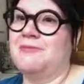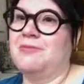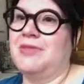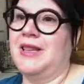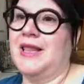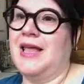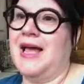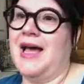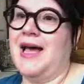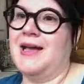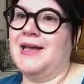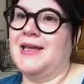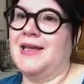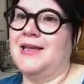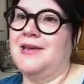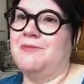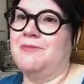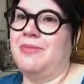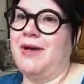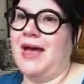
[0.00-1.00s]
black
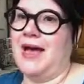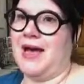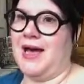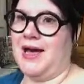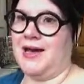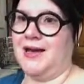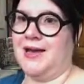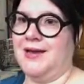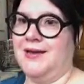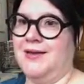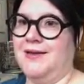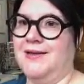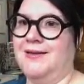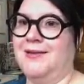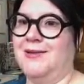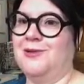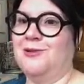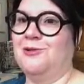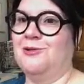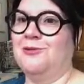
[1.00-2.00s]
in back.
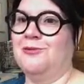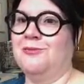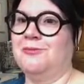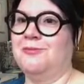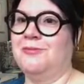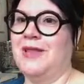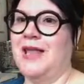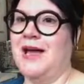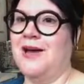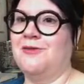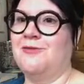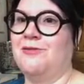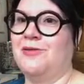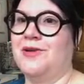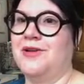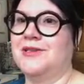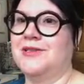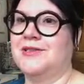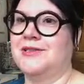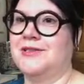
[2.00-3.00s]
Oh, black
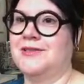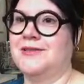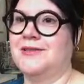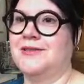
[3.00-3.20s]
front.